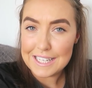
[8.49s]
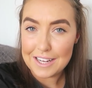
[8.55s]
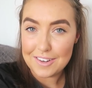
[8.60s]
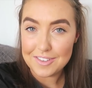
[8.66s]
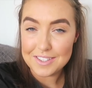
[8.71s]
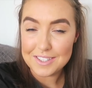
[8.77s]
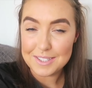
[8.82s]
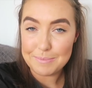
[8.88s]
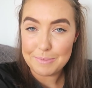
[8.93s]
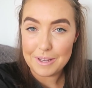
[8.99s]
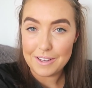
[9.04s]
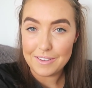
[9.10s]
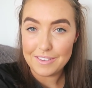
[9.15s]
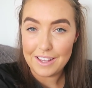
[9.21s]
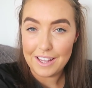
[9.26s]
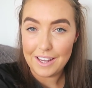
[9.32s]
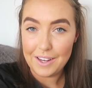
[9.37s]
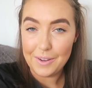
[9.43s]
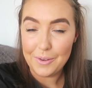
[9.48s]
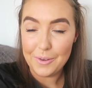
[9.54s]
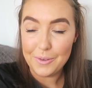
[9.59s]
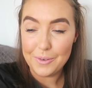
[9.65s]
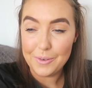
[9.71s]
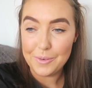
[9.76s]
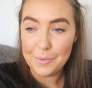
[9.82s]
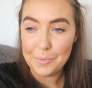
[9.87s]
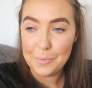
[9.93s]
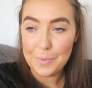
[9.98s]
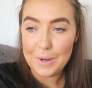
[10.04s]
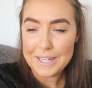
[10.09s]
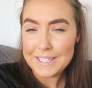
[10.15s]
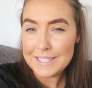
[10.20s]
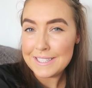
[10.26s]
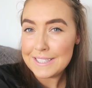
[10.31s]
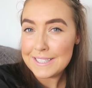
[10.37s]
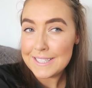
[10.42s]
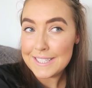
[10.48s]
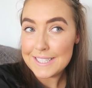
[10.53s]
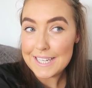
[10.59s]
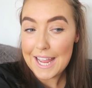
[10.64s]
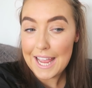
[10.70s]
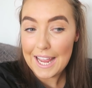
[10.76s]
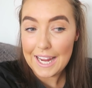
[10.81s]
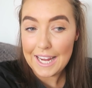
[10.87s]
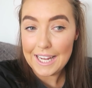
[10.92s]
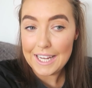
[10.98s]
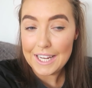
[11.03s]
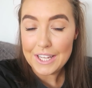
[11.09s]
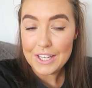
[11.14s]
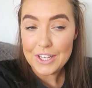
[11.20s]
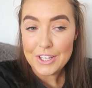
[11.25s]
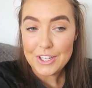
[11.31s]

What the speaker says: Harrison's birthday on Wednesday.